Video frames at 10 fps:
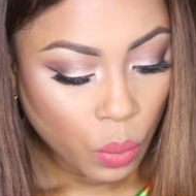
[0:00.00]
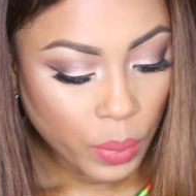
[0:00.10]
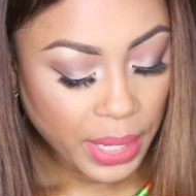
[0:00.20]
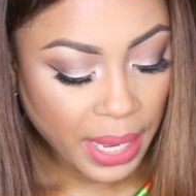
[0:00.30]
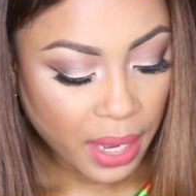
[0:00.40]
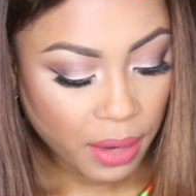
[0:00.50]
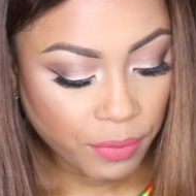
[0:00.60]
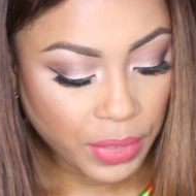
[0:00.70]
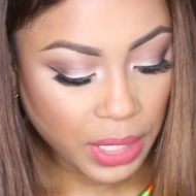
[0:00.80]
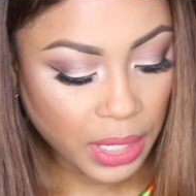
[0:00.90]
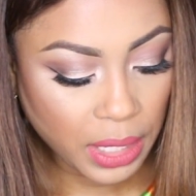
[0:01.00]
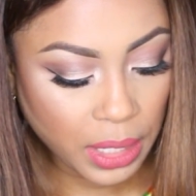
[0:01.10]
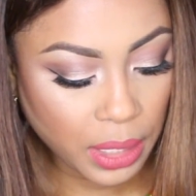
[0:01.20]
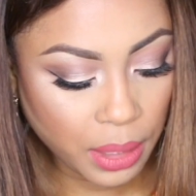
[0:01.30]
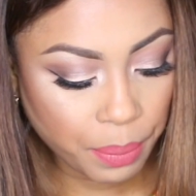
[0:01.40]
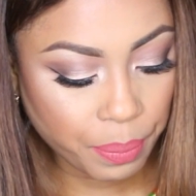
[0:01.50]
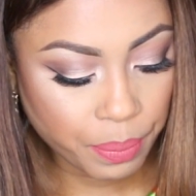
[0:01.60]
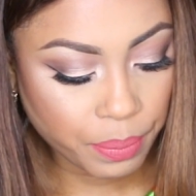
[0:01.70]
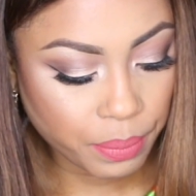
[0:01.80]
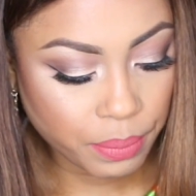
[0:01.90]
we have the
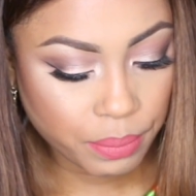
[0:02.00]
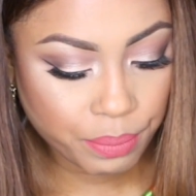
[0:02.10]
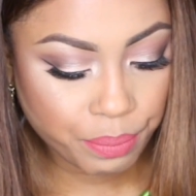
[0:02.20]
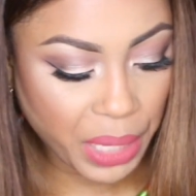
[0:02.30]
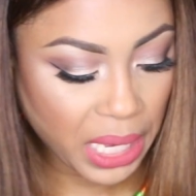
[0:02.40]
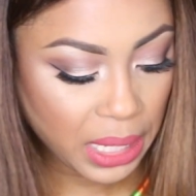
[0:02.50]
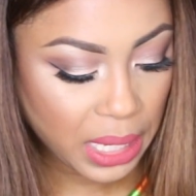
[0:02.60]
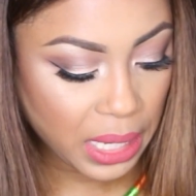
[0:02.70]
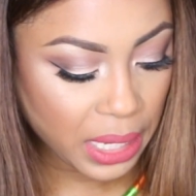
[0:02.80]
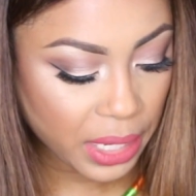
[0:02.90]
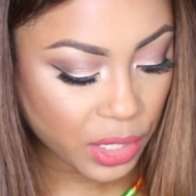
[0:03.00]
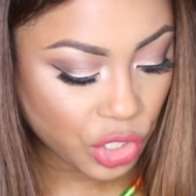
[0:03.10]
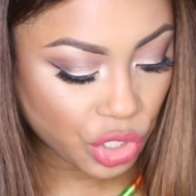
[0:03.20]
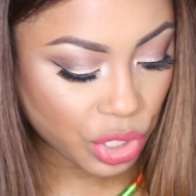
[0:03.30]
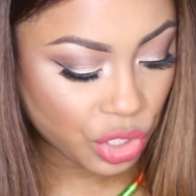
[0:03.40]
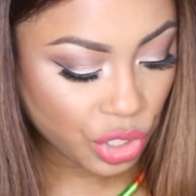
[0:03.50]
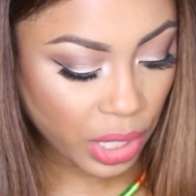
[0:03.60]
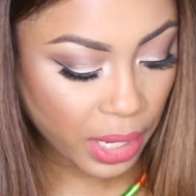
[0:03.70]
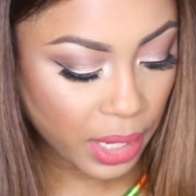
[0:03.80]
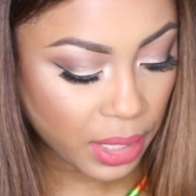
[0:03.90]
pinky-ish
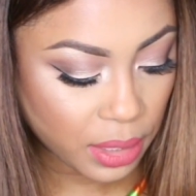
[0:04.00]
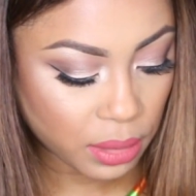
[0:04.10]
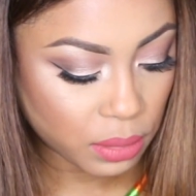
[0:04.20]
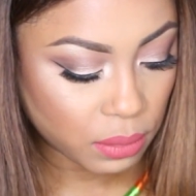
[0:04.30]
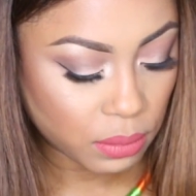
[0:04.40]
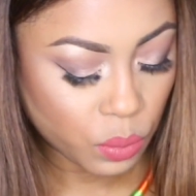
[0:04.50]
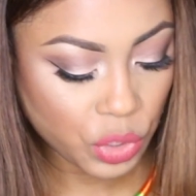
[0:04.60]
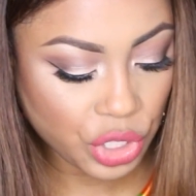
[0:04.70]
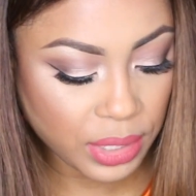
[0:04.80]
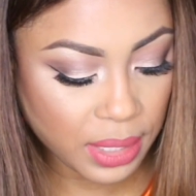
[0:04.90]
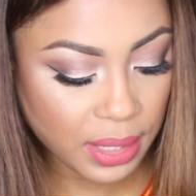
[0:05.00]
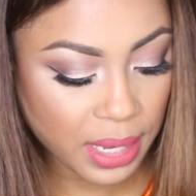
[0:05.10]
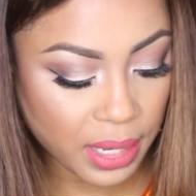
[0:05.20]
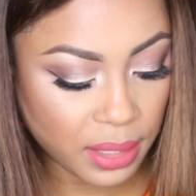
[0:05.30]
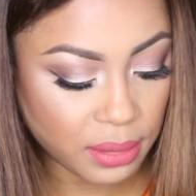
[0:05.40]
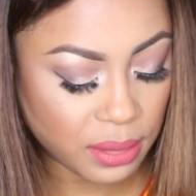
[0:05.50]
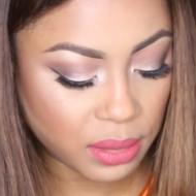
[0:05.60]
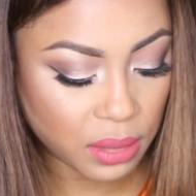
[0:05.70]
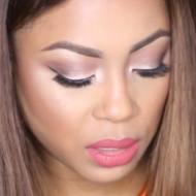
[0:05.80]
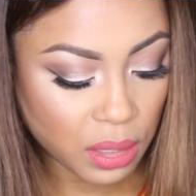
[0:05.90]
shade, which is a
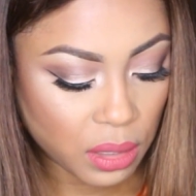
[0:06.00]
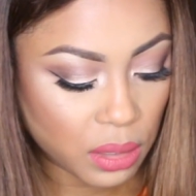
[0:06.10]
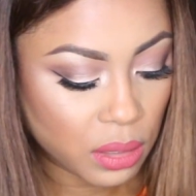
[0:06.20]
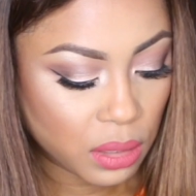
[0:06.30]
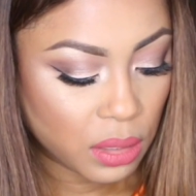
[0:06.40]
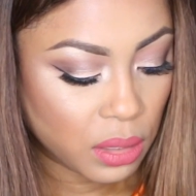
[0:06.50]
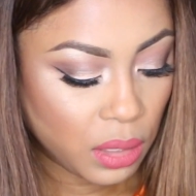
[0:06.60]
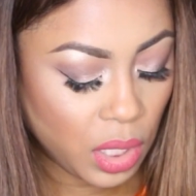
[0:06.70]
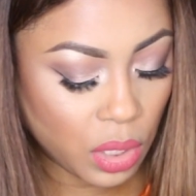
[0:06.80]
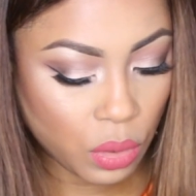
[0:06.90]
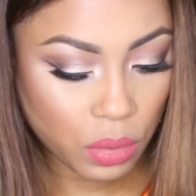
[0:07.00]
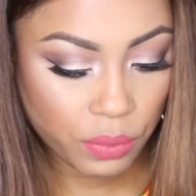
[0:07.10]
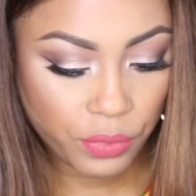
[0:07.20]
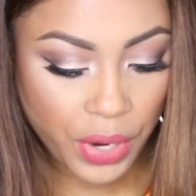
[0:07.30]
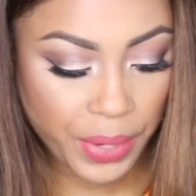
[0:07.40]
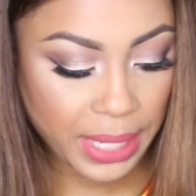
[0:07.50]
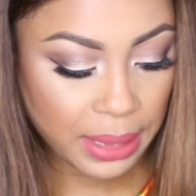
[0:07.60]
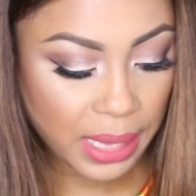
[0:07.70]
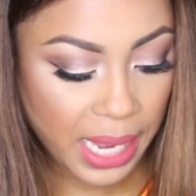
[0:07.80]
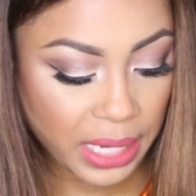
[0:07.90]
nice, you know, very
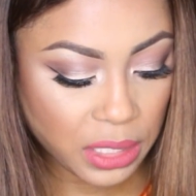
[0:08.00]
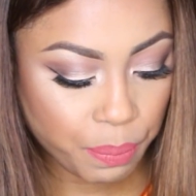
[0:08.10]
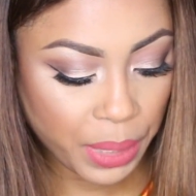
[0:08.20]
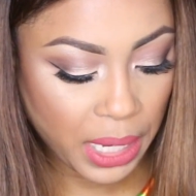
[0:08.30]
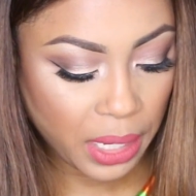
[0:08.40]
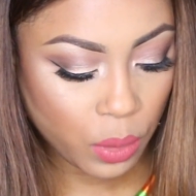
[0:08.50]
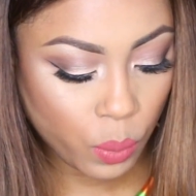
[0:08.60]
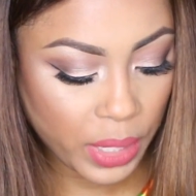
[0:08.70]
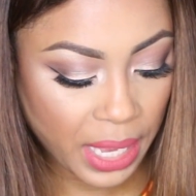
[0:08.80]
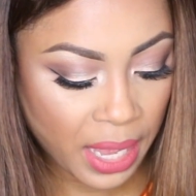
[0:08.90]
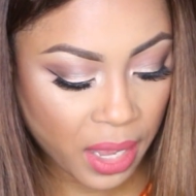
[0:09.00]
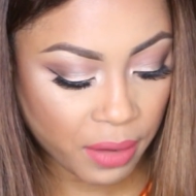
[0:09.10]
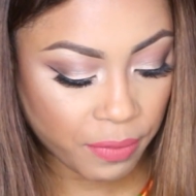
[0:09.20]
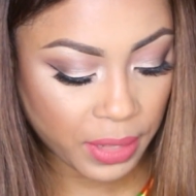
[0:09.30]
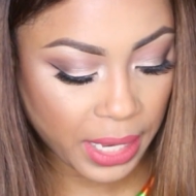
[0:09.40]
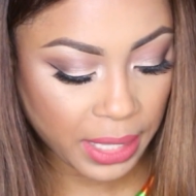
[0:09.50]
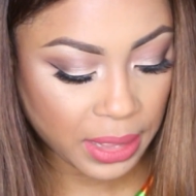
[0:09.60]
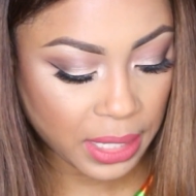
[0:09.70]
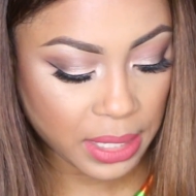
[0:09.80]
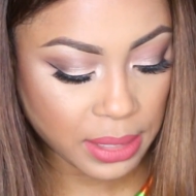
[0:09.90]
light pink. We have
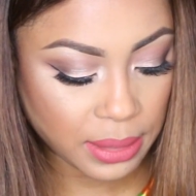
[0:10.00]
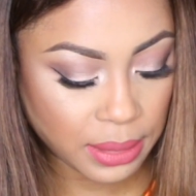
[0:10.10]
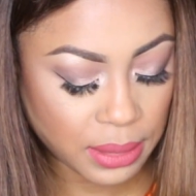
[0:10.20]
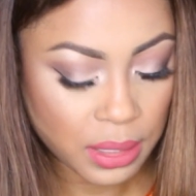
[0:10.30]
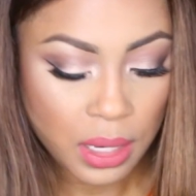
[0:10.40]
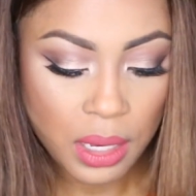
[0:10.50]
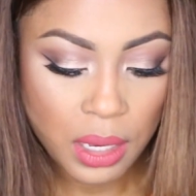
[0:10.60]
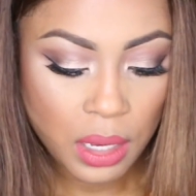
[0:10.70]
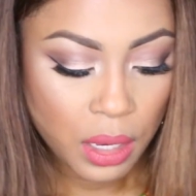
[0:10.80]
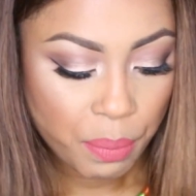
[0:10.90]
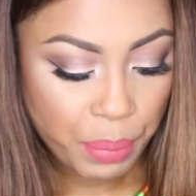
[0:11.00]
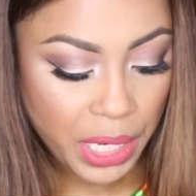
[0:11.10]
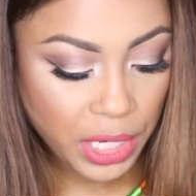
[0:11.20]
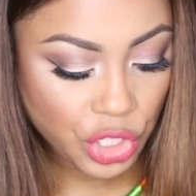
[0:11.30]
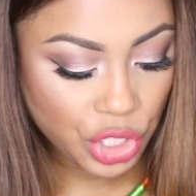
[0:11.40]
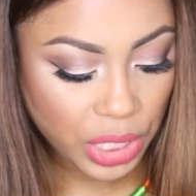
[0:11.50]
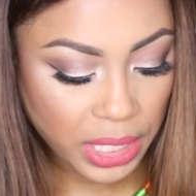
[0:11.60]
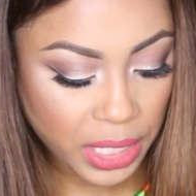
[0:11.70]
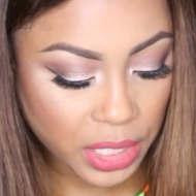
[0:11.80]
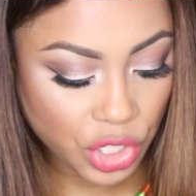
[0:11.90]
like this
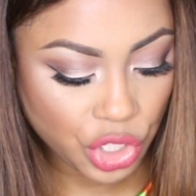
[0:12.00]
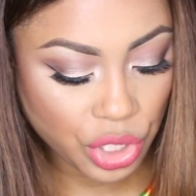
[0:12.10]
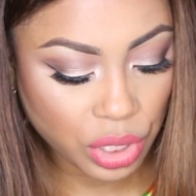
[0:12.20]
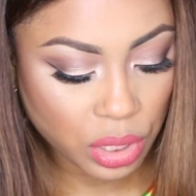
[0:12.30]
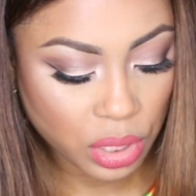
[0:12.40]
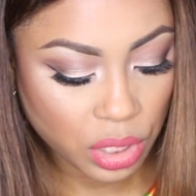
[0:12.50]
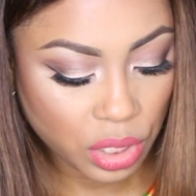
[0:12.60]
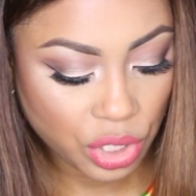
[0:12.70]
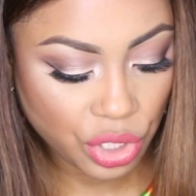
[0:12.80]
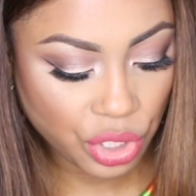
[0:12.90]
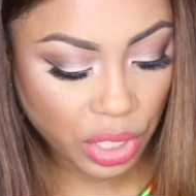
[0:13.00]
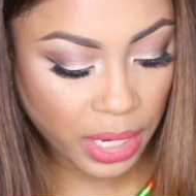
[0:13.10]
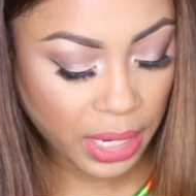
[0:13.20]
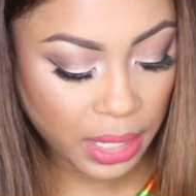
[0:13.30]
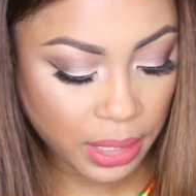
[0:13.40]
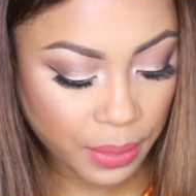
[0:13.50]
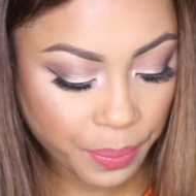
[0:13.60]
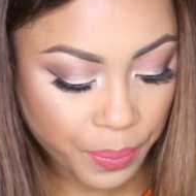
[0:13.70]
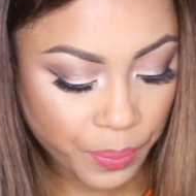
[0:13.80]
peachy-ish shade.